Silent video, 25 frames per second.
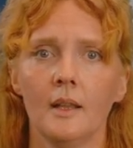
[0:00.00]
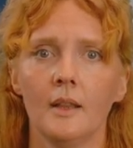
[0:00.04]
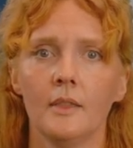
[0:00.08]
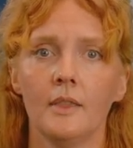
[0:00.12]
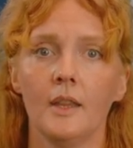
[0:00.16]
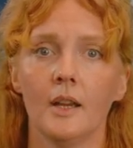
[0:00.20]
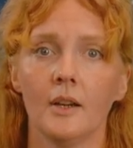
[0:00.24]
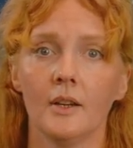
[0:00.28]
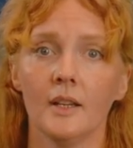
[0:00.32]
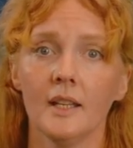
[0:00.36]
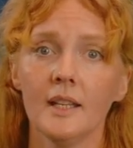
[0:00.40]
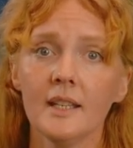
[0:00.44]

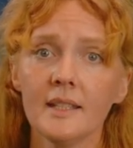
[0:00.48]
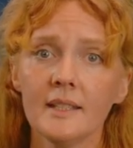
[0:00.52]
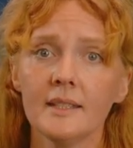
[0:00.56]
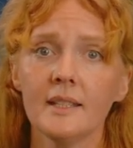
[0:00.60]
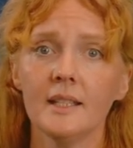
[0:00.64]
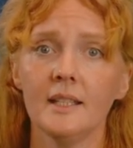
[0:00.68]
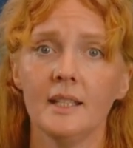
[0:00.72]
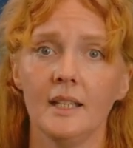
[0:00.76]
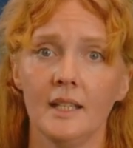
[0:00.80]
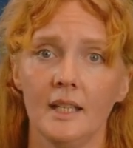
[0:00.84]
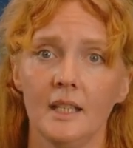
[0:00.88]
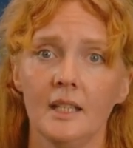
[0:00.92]
there is
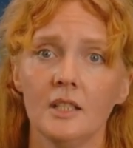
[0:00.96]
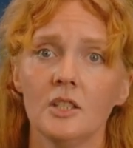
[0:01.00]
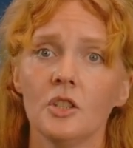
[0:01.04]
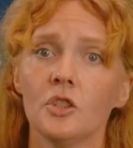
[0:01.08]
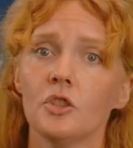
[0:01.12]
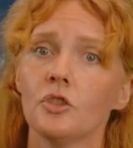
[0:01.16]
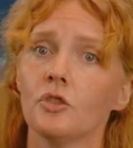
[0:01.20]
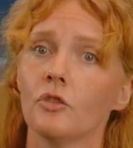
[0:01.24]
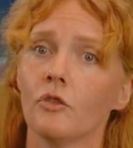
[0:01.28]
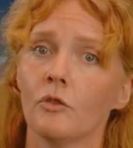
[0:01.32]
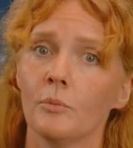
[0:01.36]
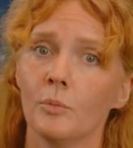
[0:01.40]
the need
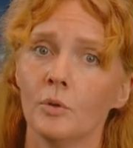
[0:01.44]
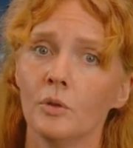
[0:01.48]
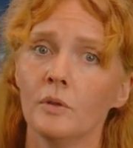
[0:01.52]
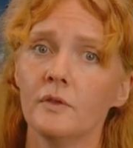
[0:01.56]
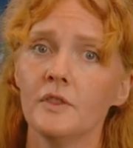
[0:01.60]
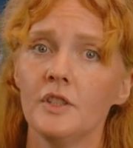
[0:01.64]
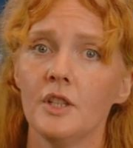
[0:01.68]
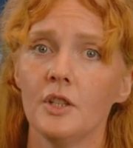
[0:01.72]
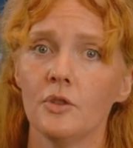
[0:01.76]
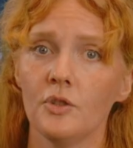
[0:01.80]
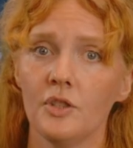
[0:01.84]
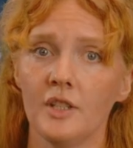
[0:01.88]
to
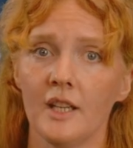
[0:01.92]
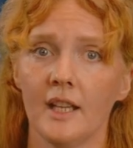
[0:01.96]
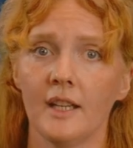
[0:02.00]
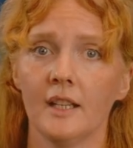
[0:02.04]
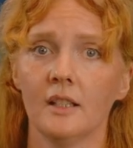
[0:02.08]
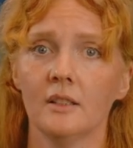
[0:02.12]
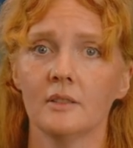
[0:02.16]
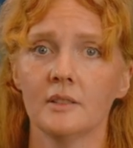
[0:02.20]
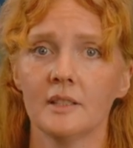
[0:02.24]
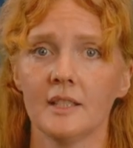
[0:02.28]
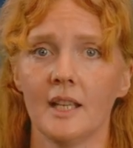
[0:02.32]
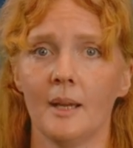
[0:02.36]
remove
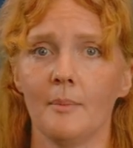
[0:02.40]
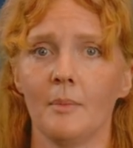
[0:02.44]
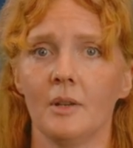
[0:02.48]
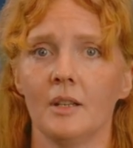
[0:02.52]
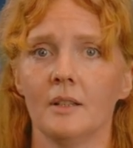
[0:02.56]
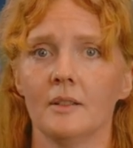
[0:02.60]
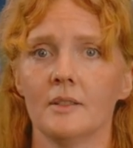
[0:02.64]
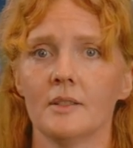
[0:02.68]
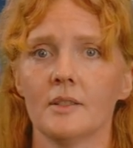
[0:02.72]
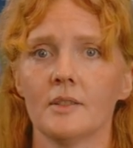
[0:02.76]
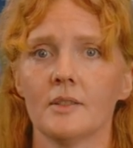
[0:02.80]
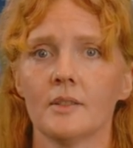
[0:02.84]
geogenic
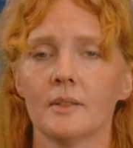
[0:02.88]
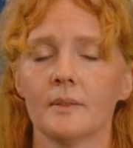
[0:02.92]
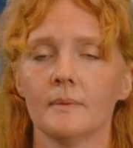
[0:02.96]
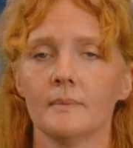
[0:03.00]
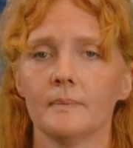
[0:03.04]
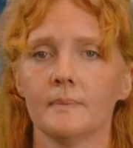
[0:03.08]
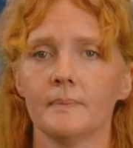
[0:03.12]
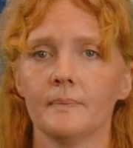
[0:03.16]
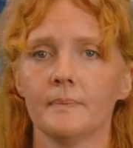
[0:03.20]
contaminants.